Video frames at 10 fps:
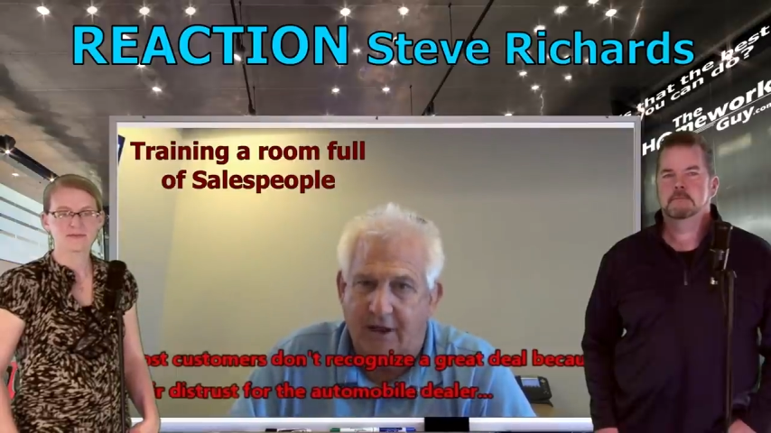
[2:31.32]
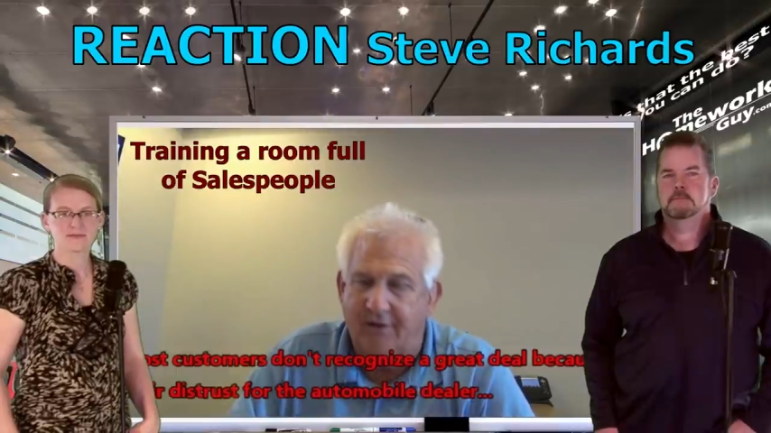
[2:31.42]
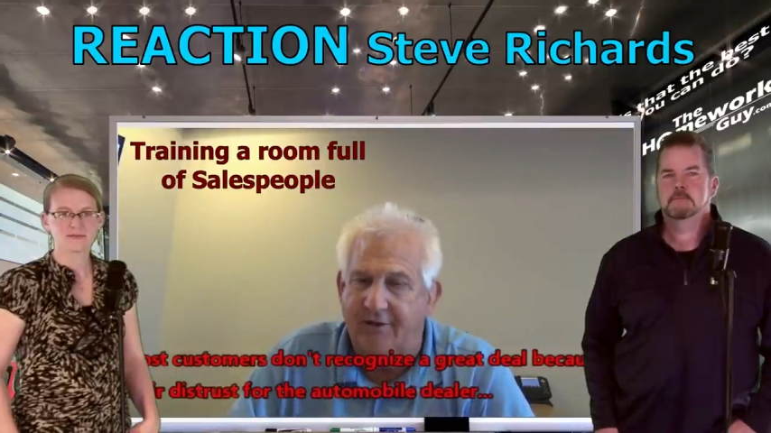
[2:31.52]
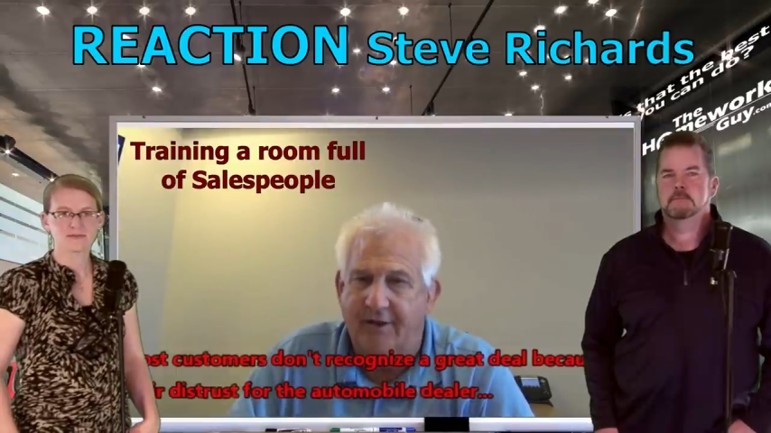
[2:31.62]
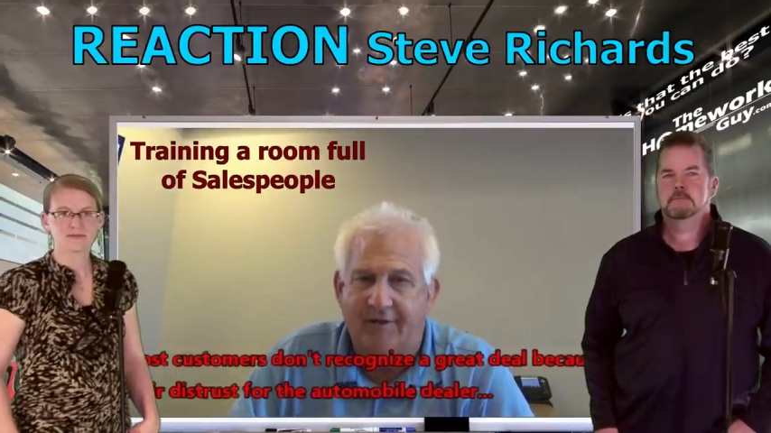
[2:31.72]

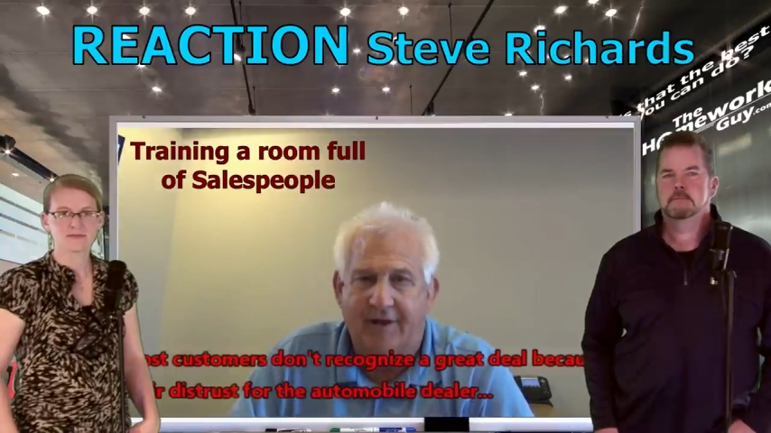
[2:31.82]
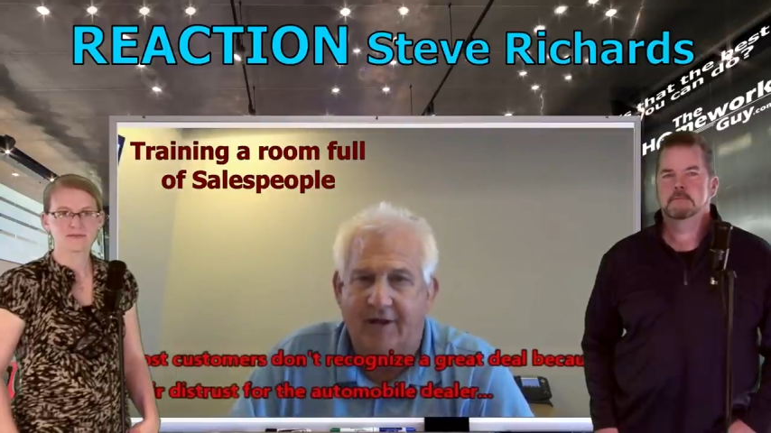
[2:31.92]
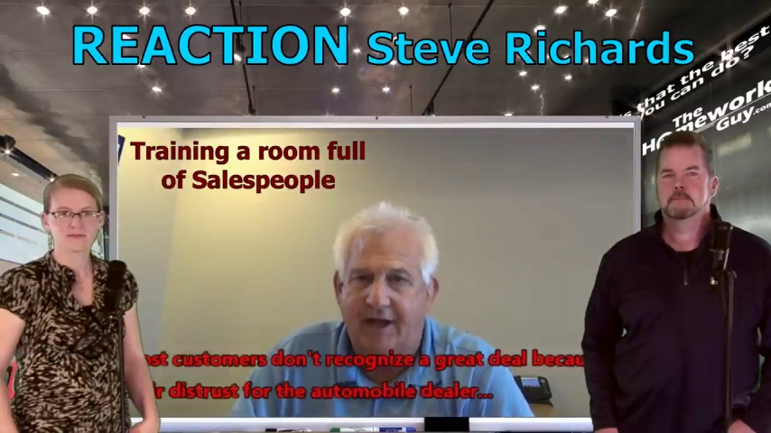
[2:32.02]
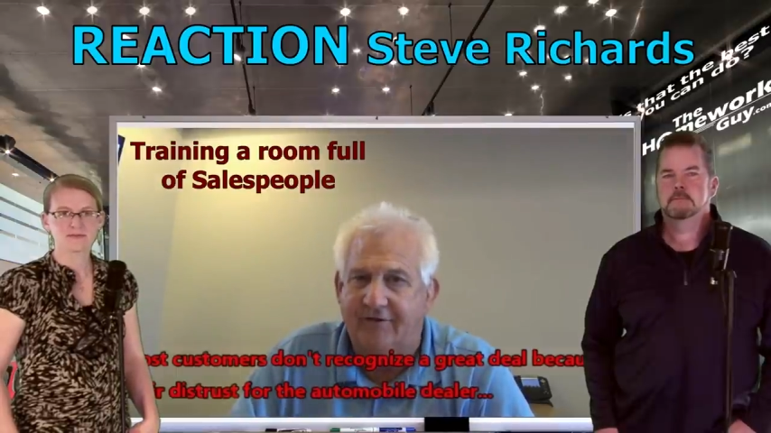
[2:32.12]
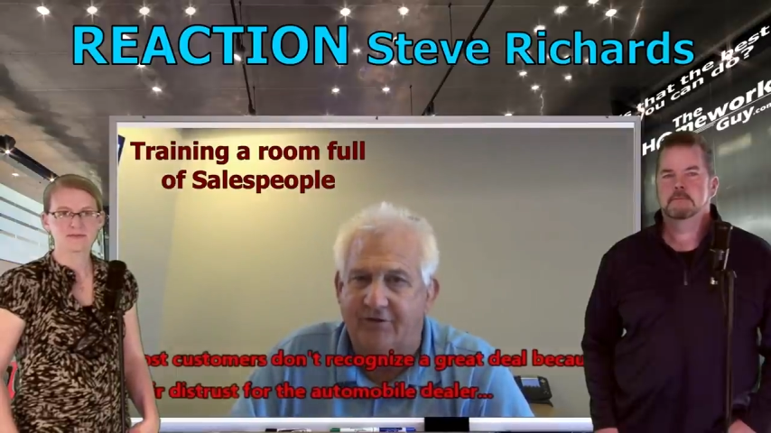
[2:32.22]
Speaker 1: Uh, they,
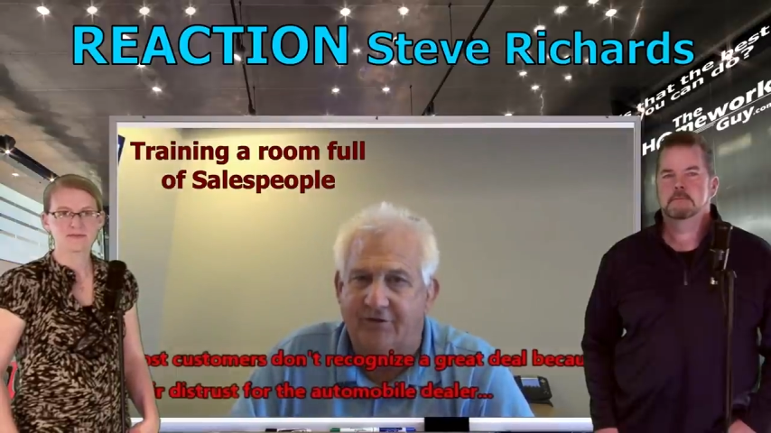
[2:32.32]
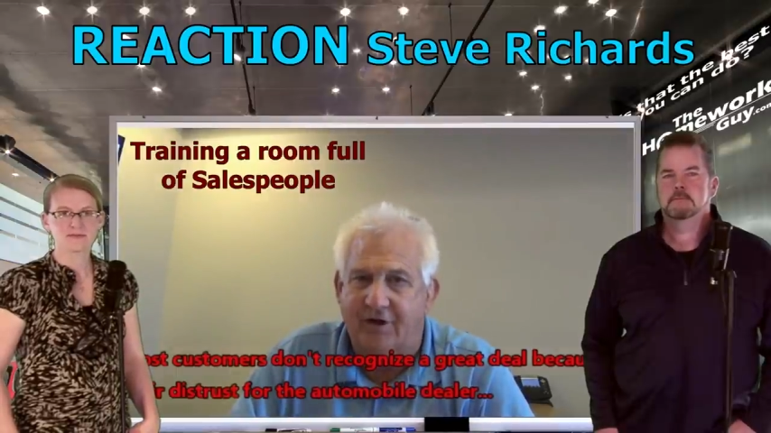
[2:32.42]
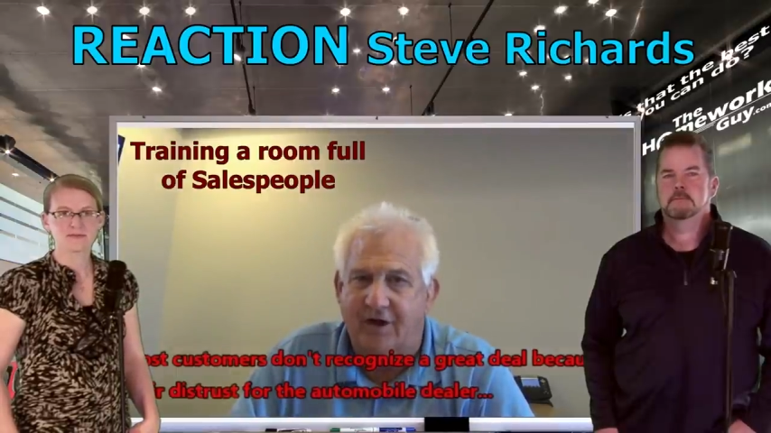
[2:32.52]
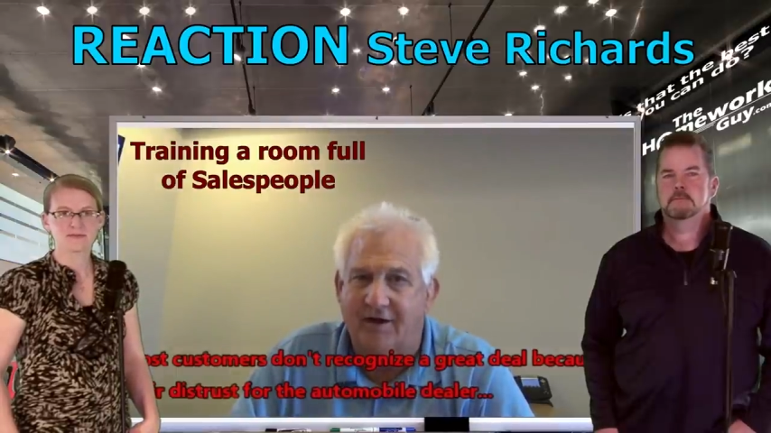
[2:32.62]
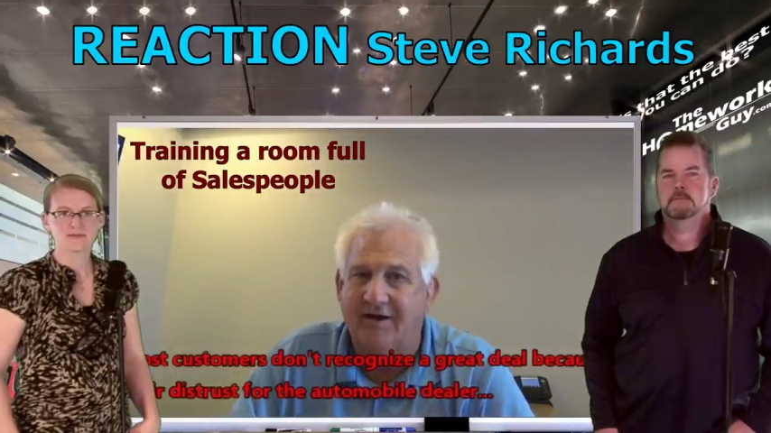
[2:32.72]
they like the
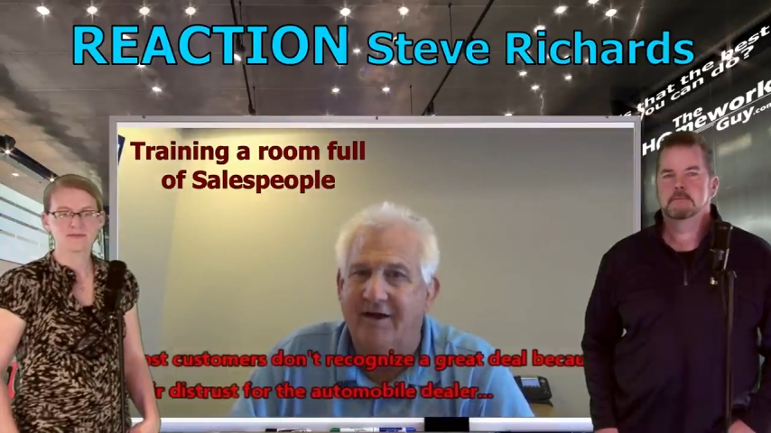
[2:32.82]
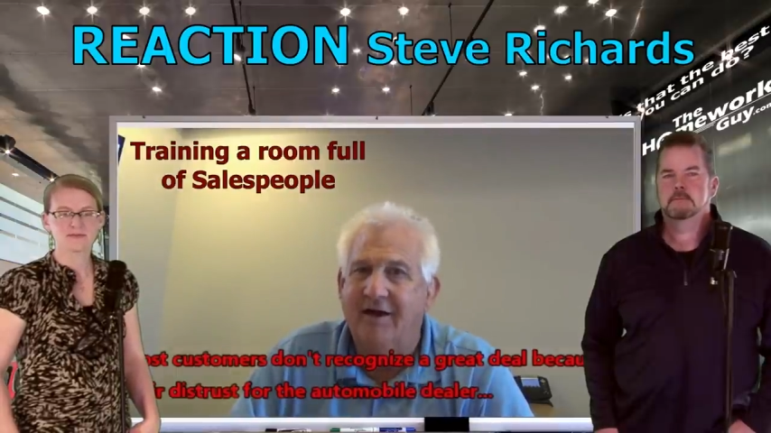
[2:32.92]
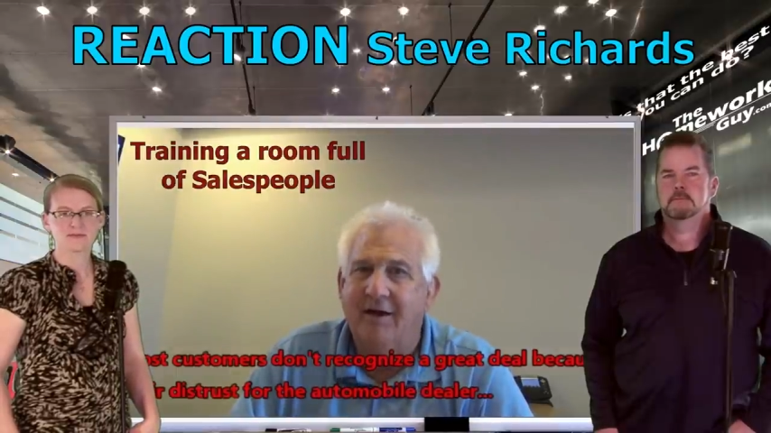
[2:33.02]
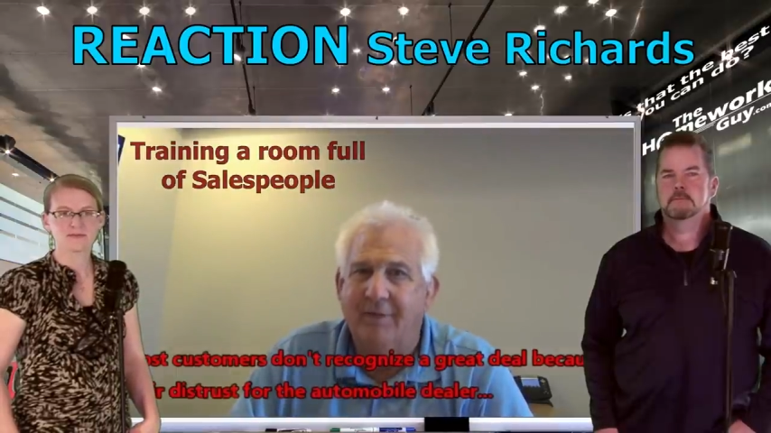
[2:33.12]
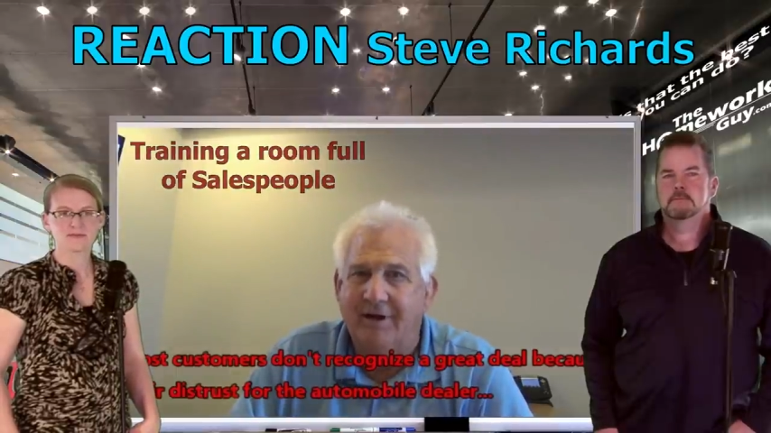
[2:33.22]
truck,